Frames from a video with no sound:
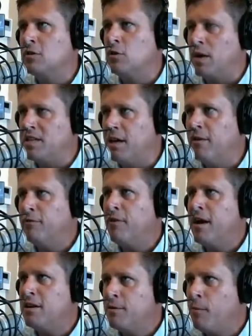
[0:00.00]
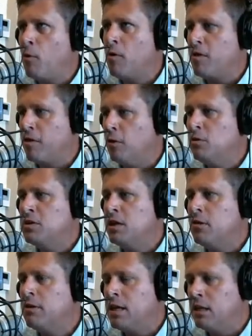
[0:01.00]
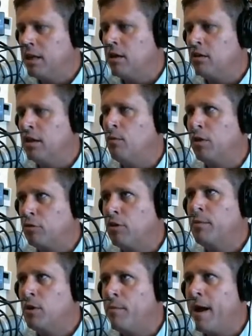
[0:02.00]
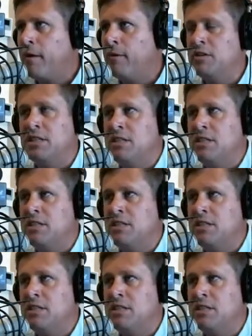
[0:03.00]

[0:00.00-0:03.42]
to identify and deport those here illegally with criminal backgrounds.